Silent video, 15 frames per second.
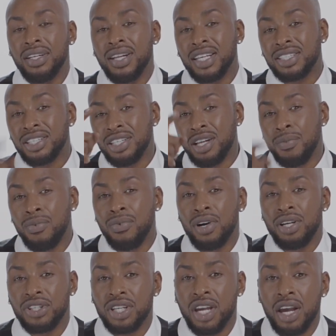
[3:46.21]
that's the
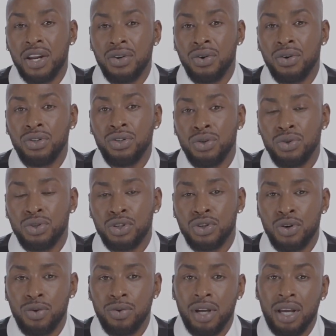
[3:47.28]
#1 channel on
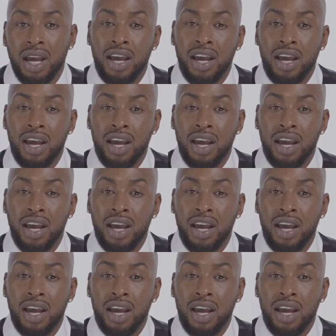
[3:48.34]
YouTube.